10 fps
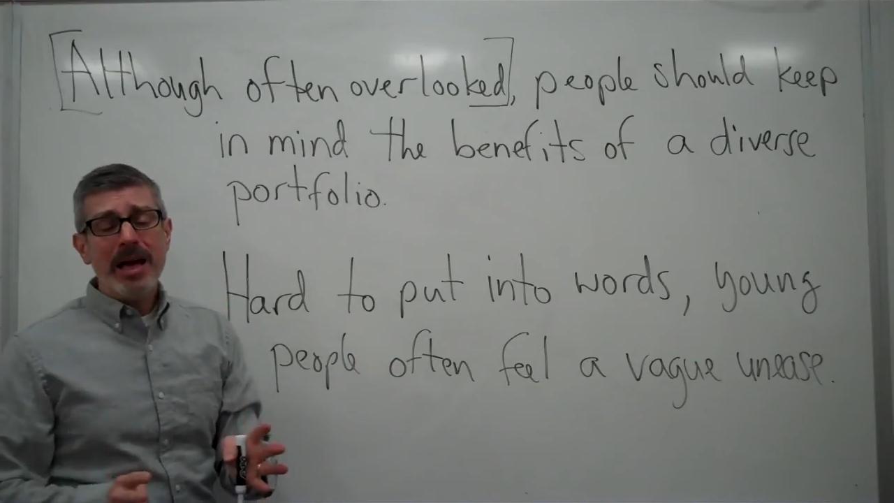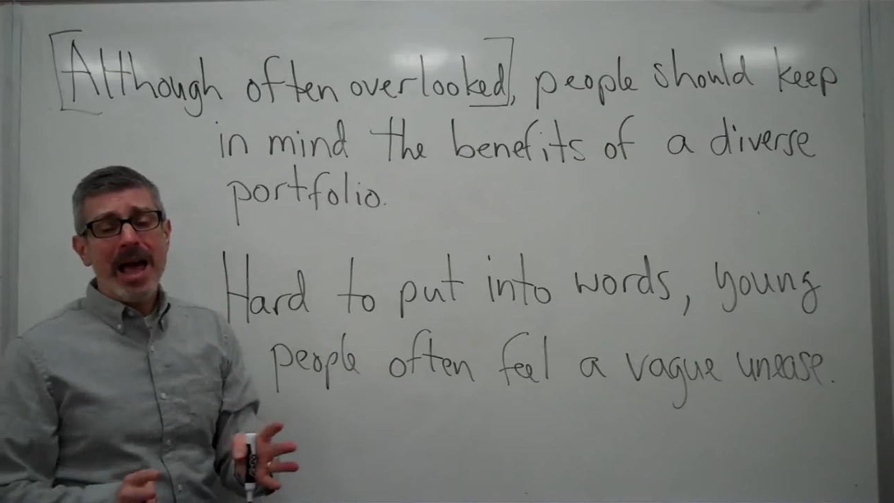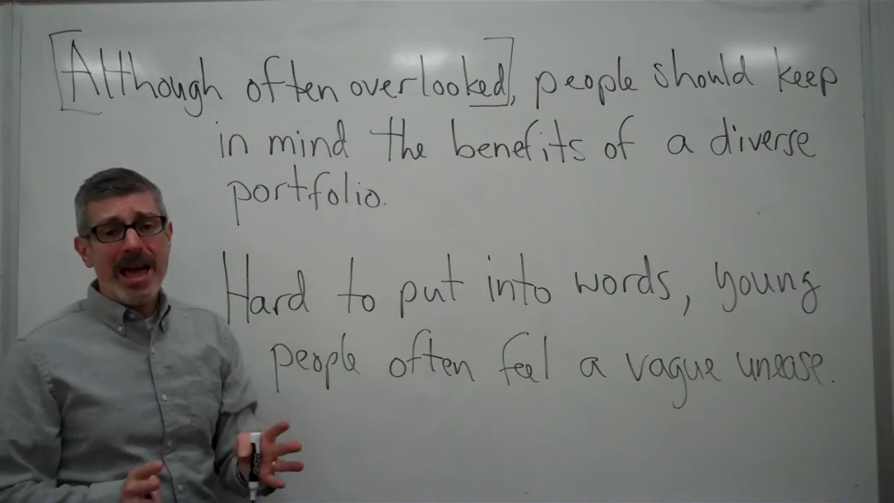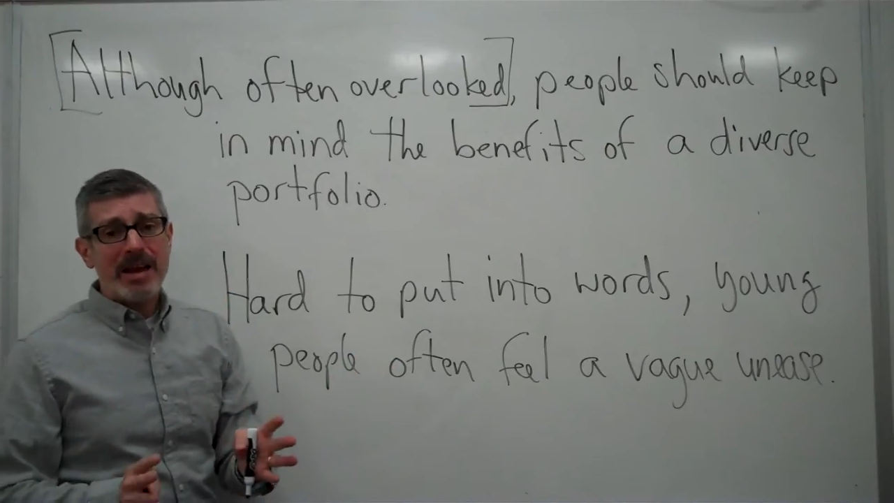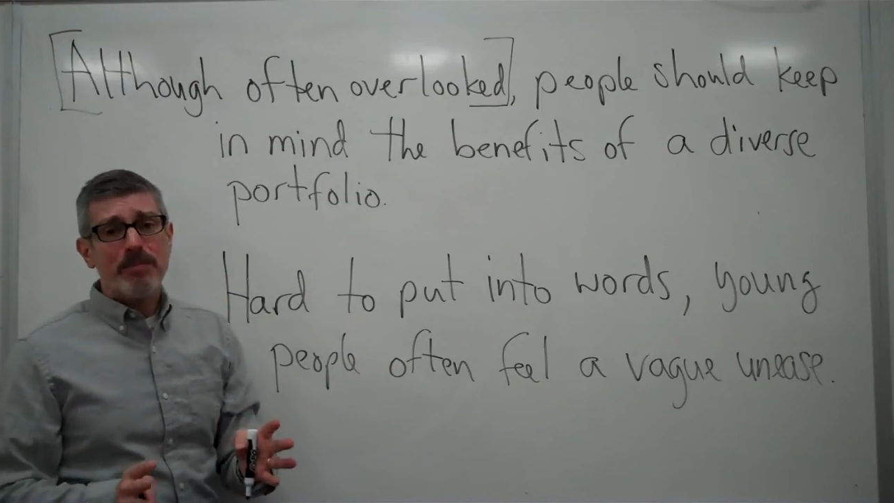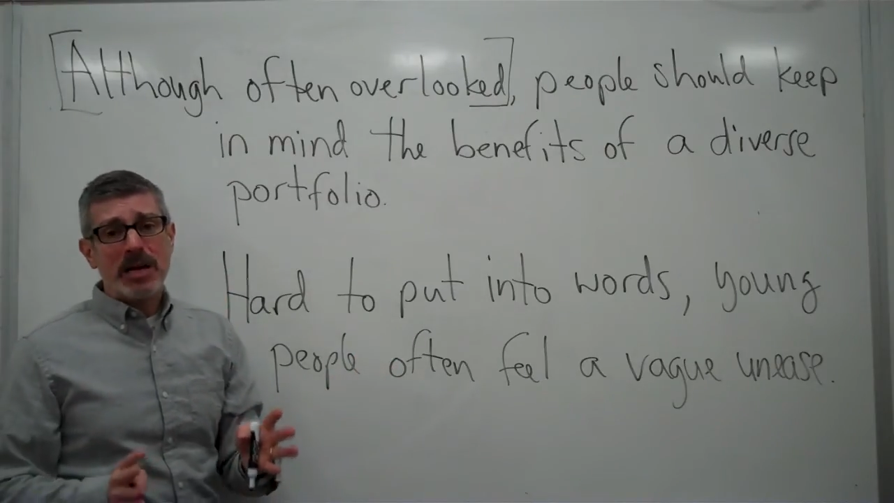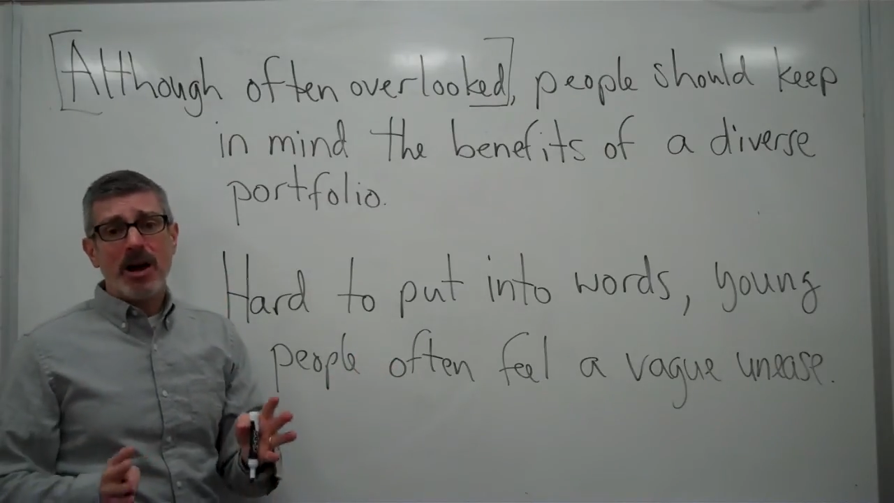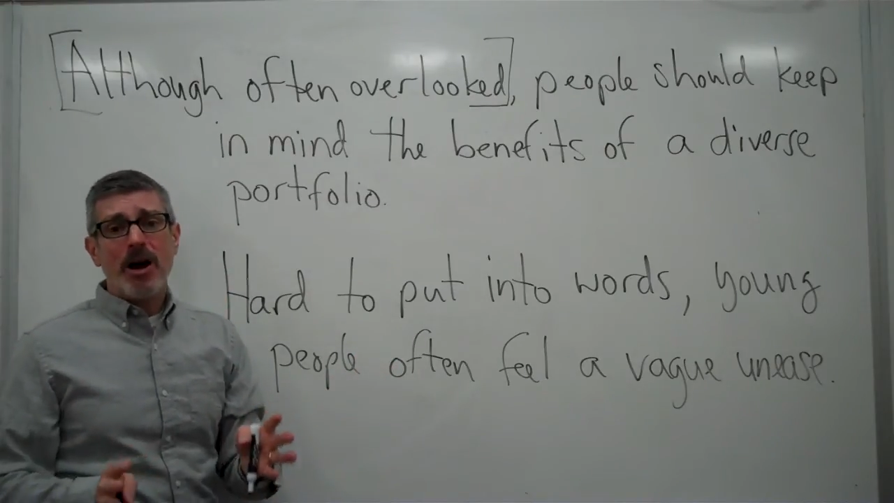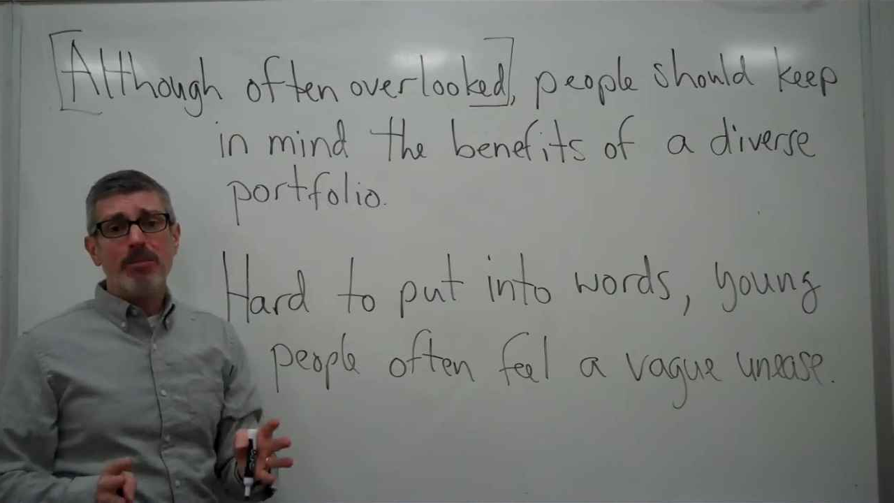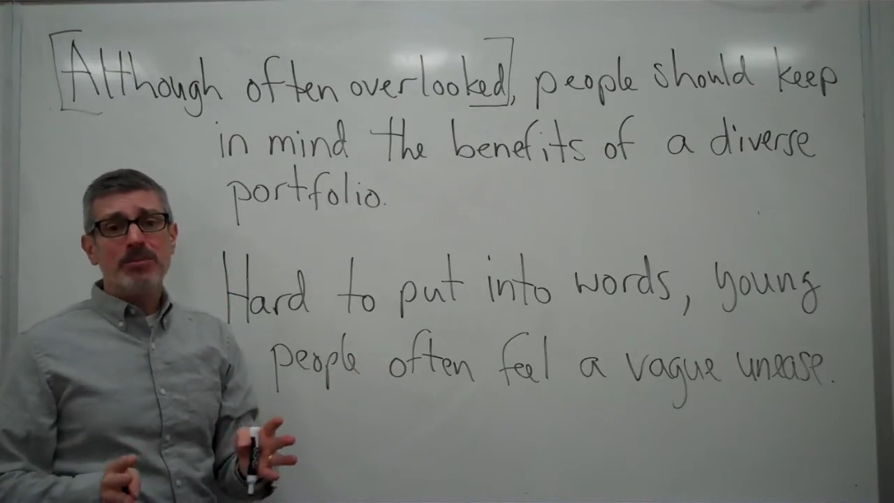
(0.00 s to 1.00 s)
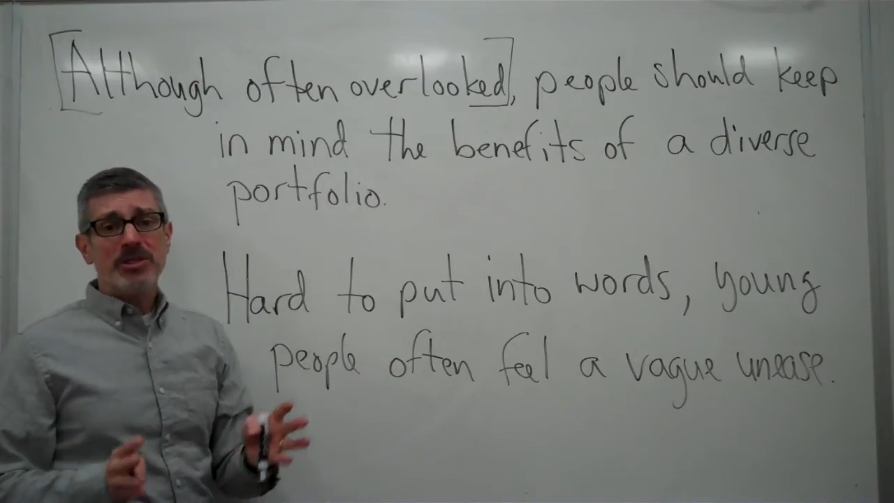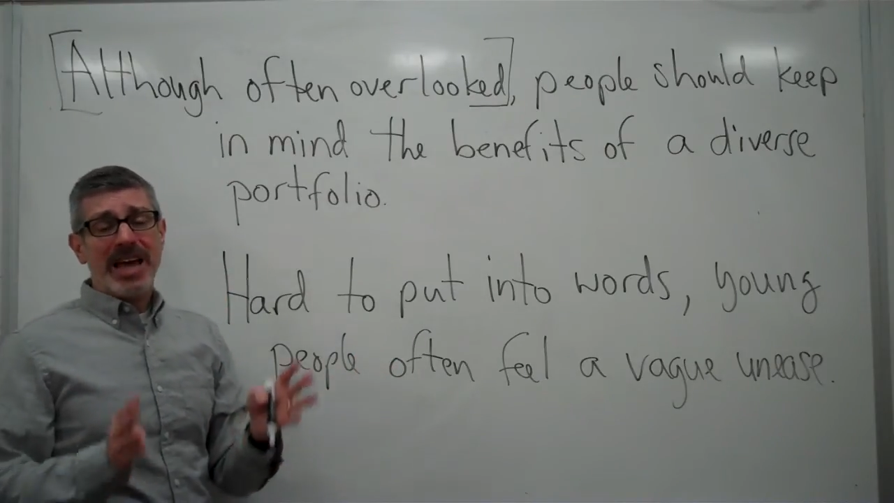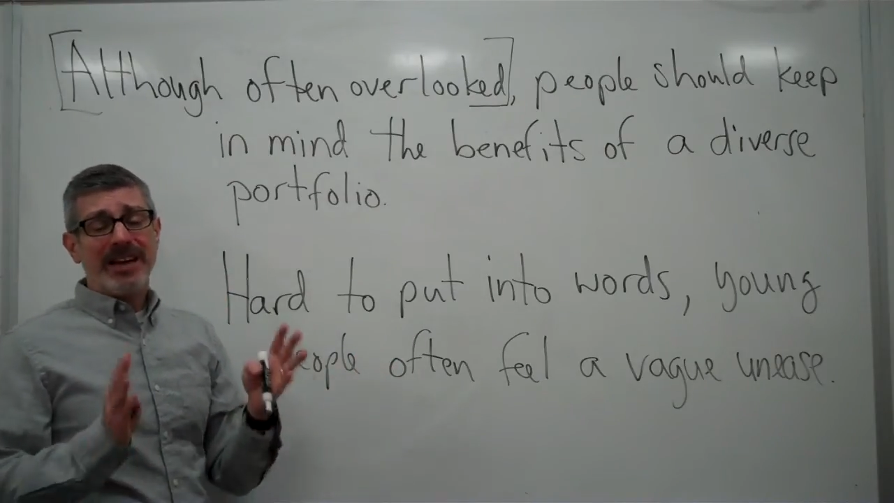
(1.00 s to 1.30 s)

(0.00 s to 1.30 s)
and it becomes an